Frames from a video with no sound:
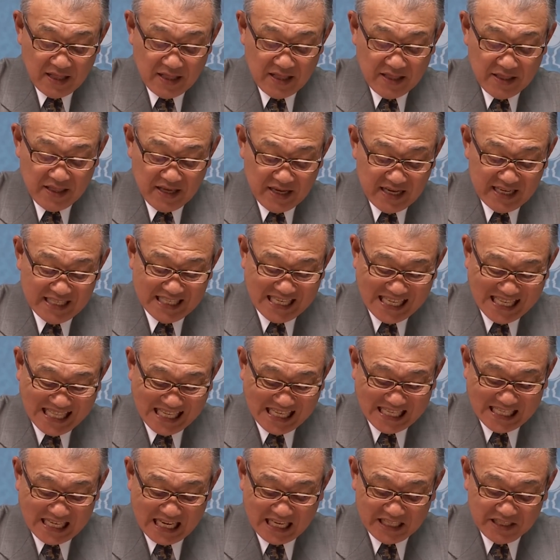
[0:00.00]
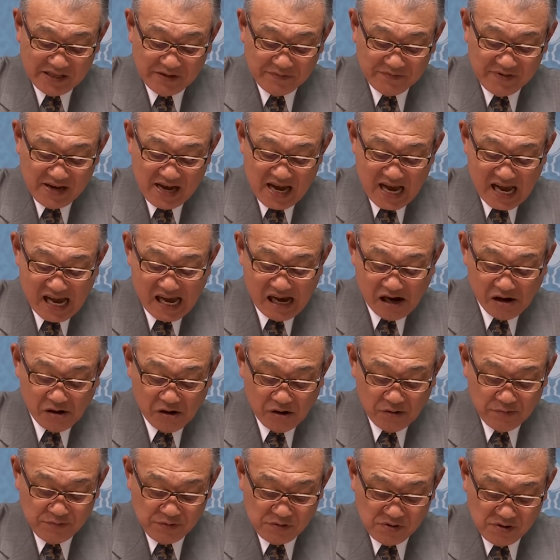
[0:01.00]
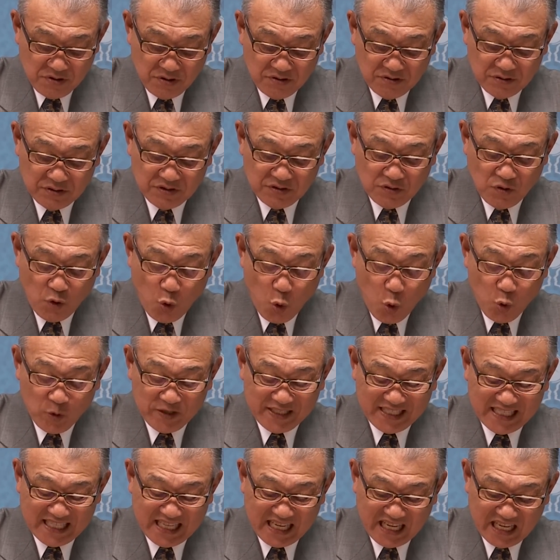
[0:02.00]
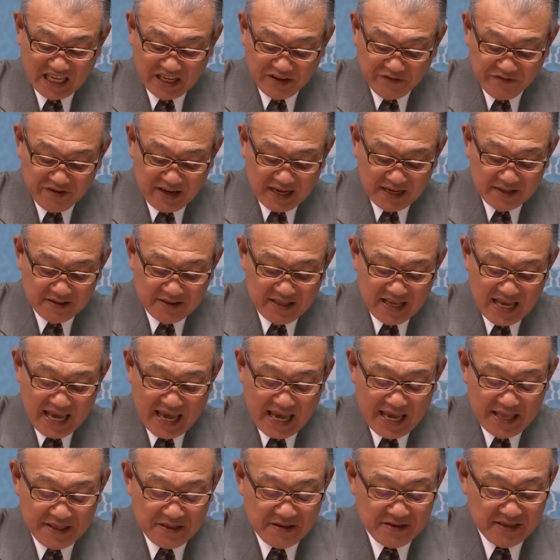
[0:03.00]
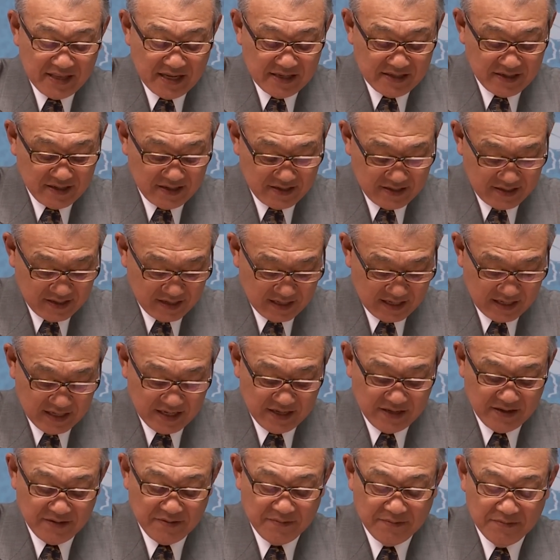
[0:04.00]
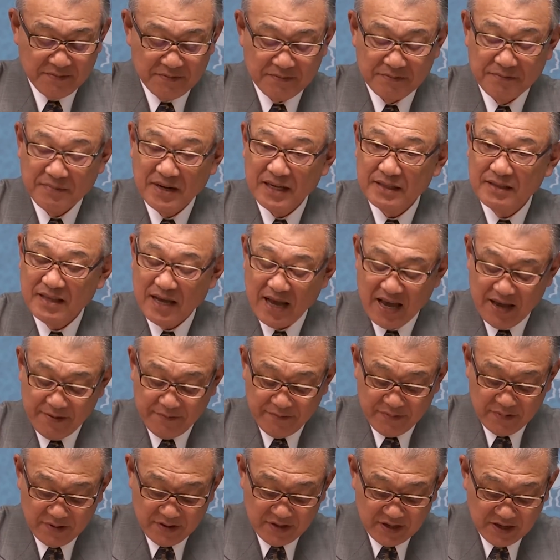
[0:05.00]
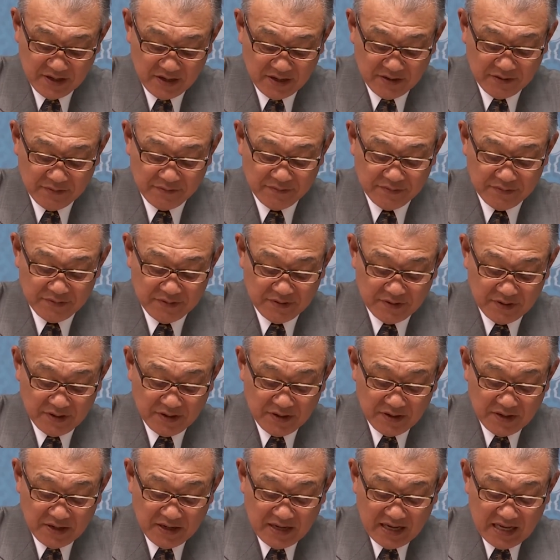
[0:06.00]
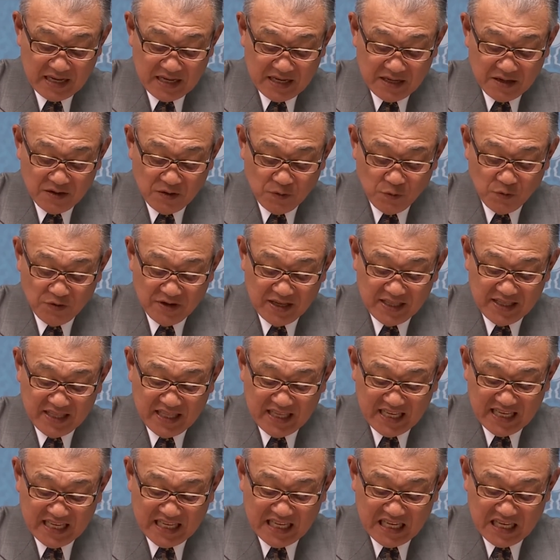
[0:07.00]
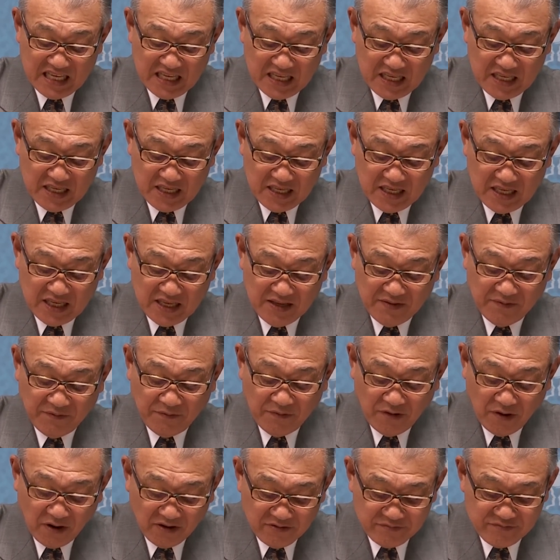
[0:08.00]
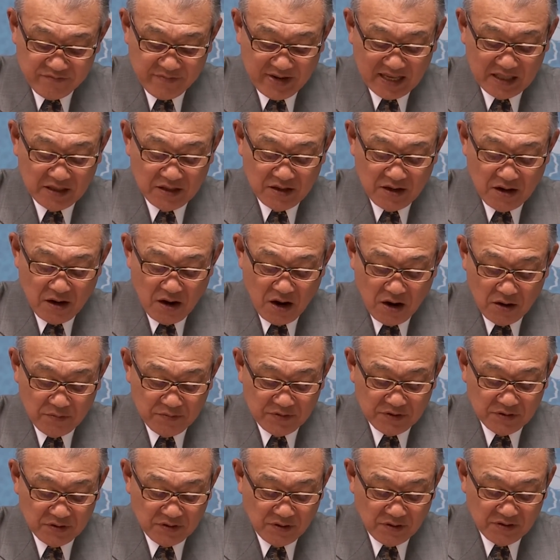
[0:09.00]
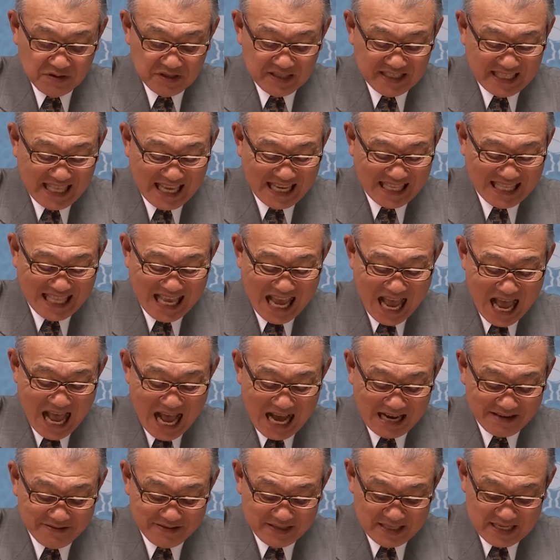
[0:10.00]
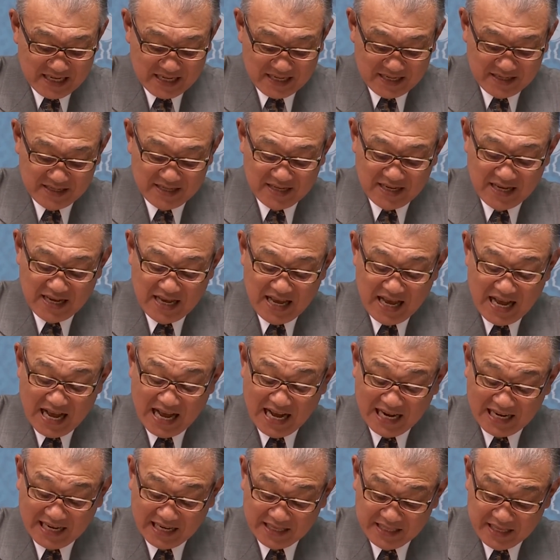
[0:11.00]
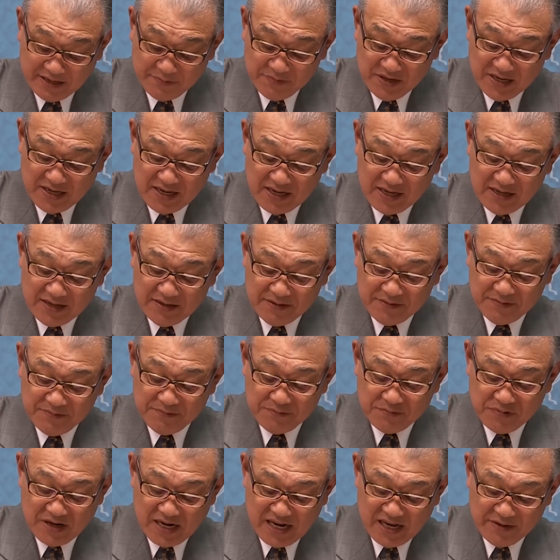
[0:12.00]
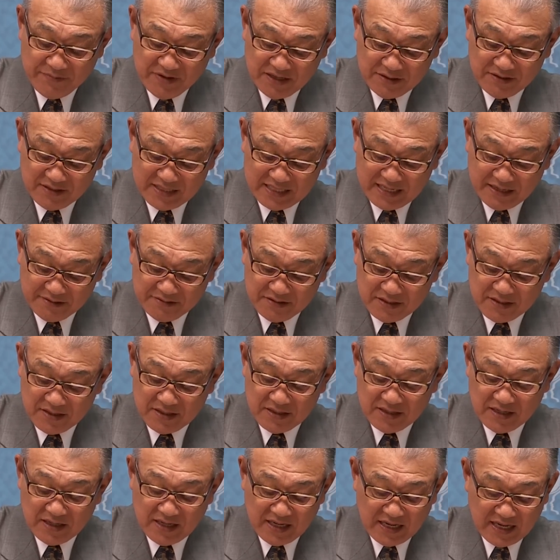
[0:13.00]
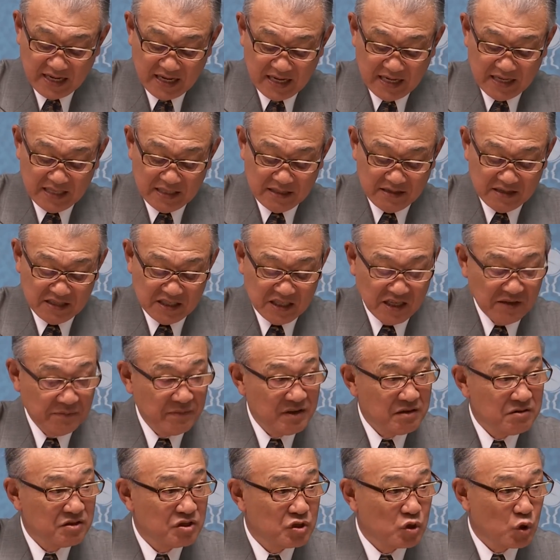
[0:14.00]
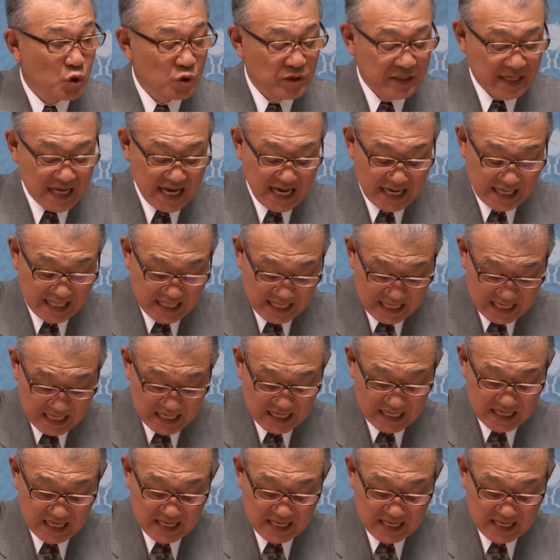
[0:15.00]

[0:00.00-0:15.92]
These initiatives are, of course, all significant and necessary, but I believe with the involvement of non-state actors, academia, private sector, and civil society,